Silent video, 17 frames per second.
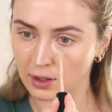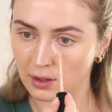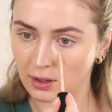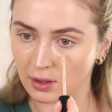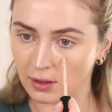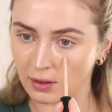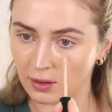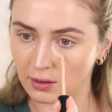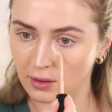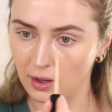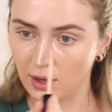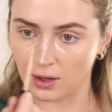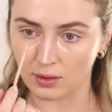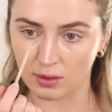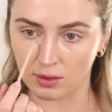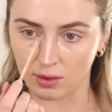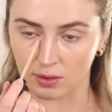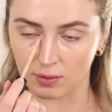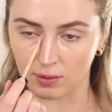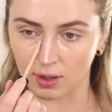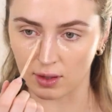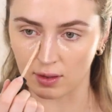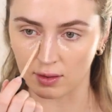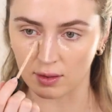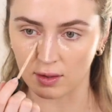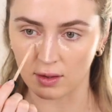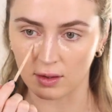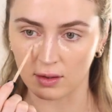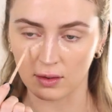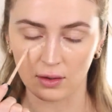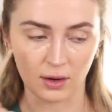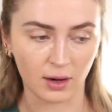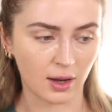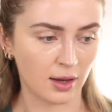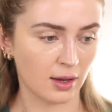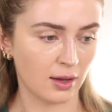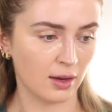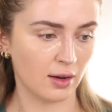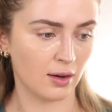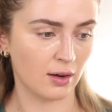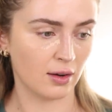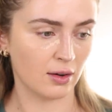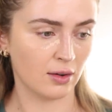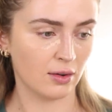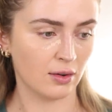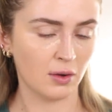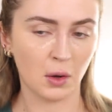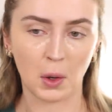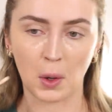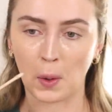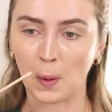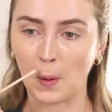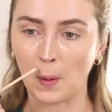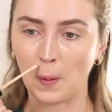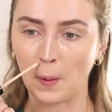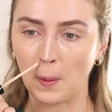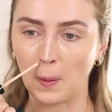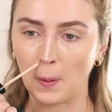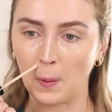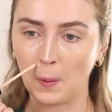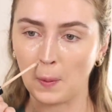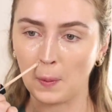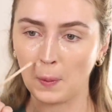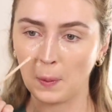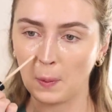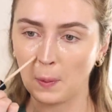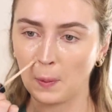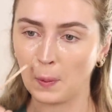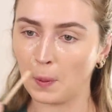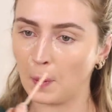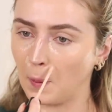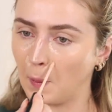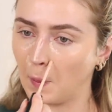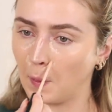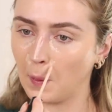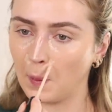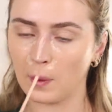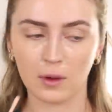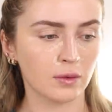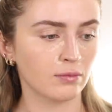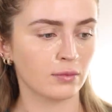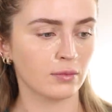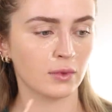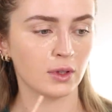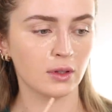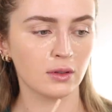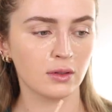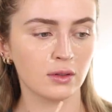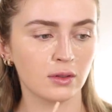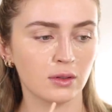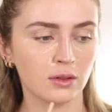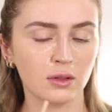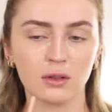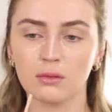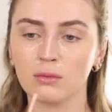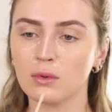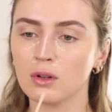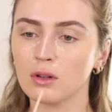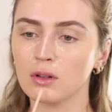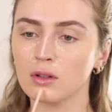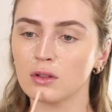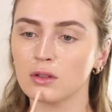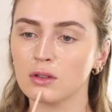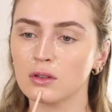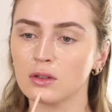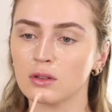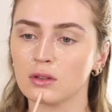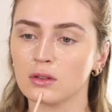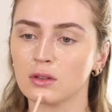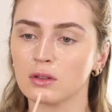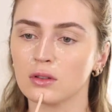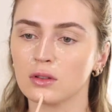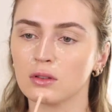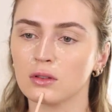he did little dots just right on the under eye here, around the nose, and just a little bit on the chin.